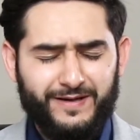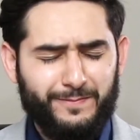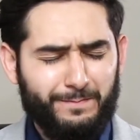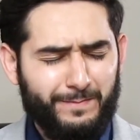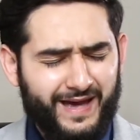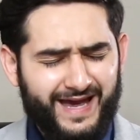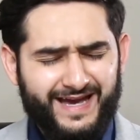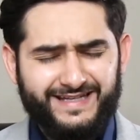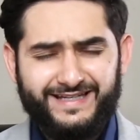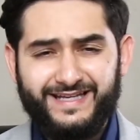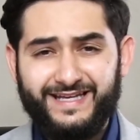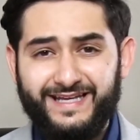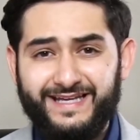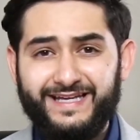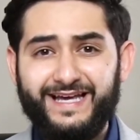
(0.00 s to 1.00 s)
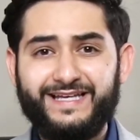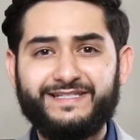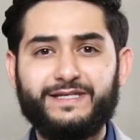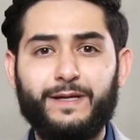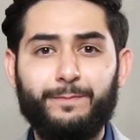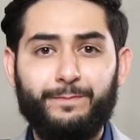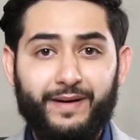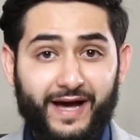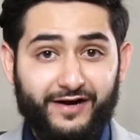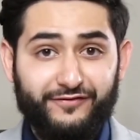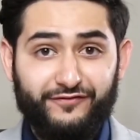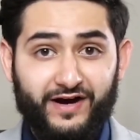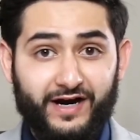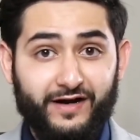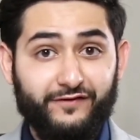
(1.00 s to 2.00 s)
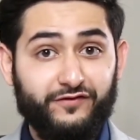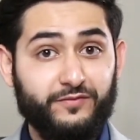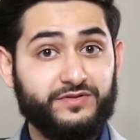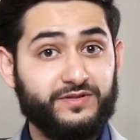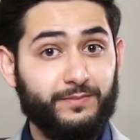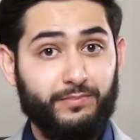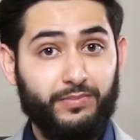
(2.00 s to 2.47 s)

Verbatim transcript: and man, did he get some backfire from some